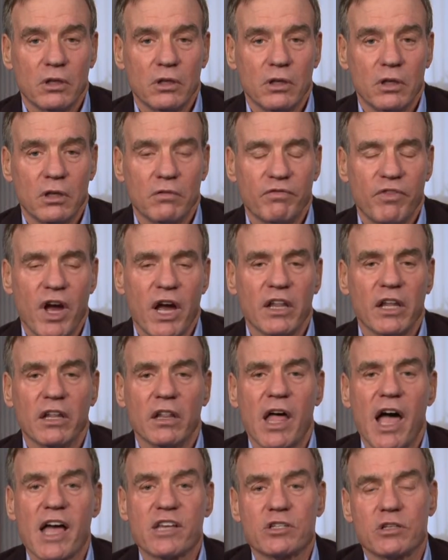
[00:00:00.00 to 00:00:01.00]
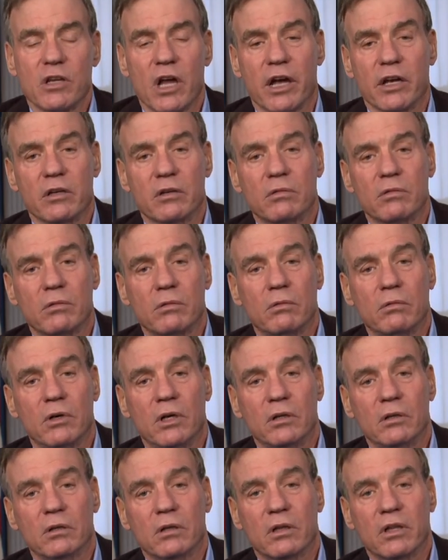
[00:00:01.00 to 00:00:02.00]
And finally, last night,
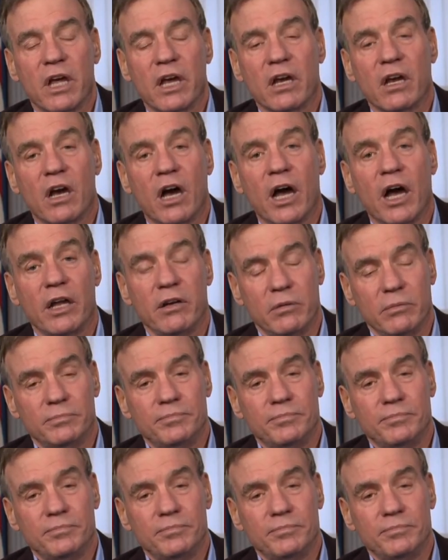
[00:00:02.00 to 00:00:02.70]
when, thank God,